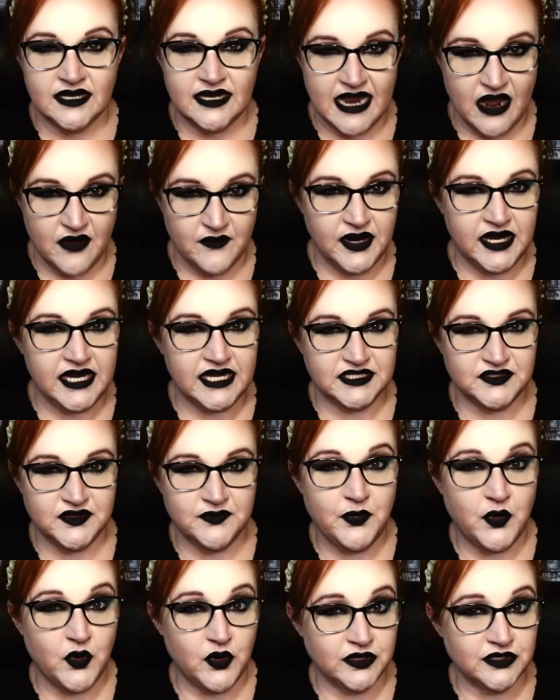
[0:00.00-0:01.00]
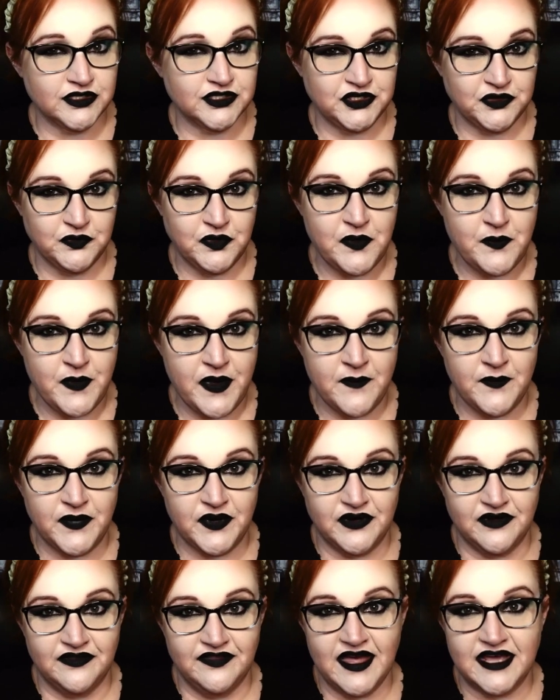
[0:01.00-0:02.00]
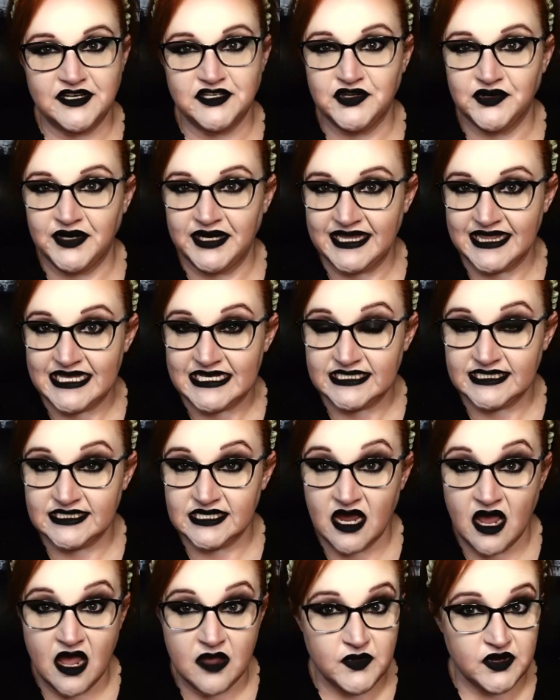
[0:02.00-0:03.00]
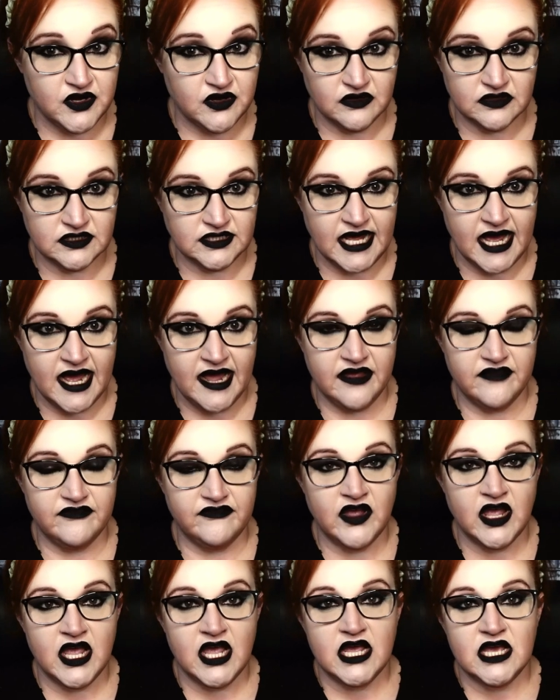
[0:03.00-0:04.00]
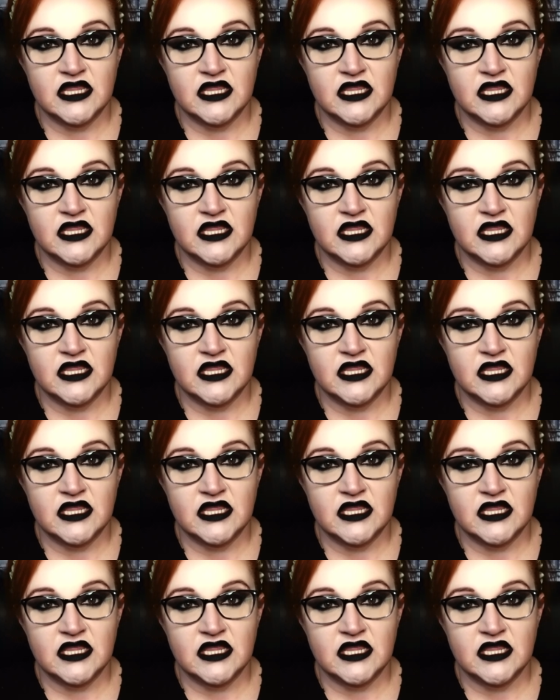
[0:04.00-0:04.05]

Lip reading: Now, it is important to remember that during this time in her life,